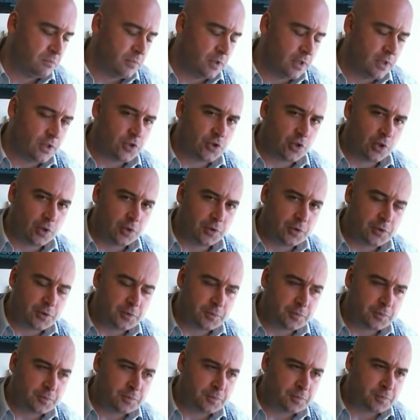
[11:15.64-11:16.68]
insult.
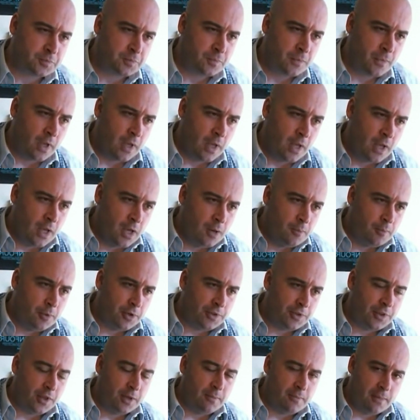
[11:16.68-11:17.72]

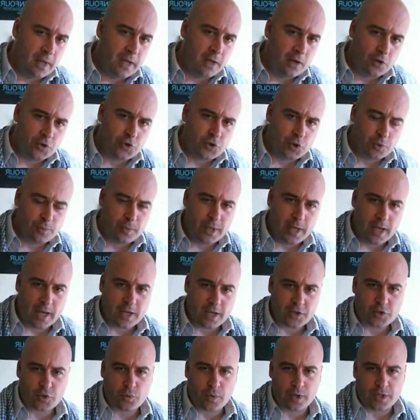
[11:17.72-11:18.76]
But they may also be
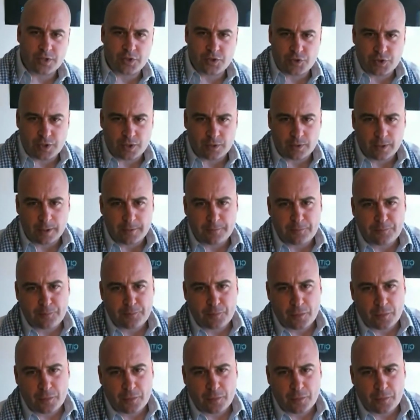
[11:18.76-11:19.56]
asked quite sincerely.